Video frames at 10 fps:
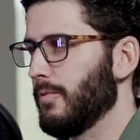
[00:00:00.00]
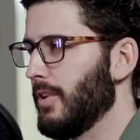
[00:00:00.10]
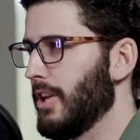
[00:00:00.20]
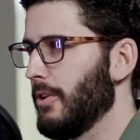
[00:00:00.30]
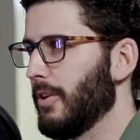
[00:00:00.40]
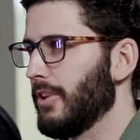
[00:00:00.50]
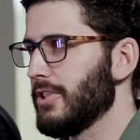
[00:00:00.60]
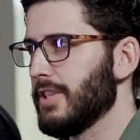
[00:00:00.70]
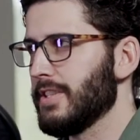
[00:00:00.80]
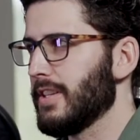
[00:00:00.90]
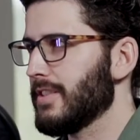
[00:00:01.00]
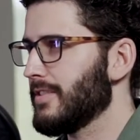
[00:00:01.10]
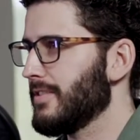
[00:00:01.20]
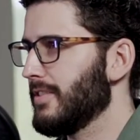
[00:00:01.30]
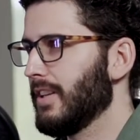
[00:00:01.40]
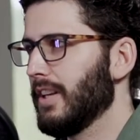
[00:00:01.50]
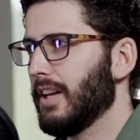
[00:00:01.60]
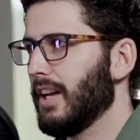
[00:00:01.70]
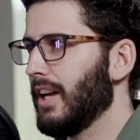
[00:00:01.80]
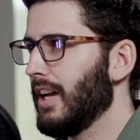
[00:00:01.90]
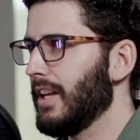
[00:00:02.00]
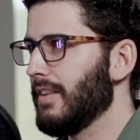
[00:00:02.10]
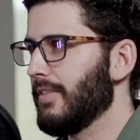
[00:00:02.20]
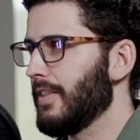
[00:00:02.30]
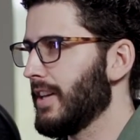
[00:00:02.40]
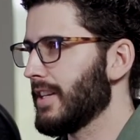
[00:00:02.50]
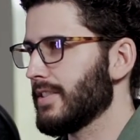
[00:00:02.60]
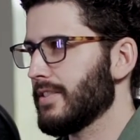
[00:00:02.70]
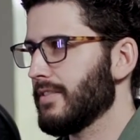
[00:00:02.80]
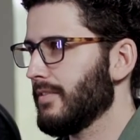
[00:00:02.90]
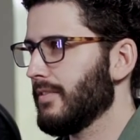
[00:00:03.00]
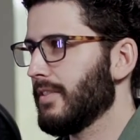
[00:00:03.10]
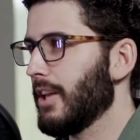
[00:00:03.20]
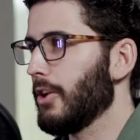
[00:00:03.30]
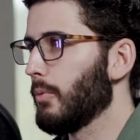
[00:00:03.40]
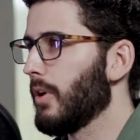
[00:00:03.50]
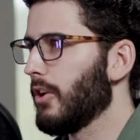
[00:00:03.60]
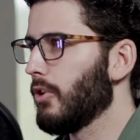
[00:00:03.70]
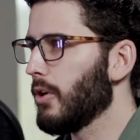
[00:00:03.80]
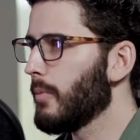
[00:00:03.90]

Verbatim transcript: video on Jesus, uh, different things that you'd want to know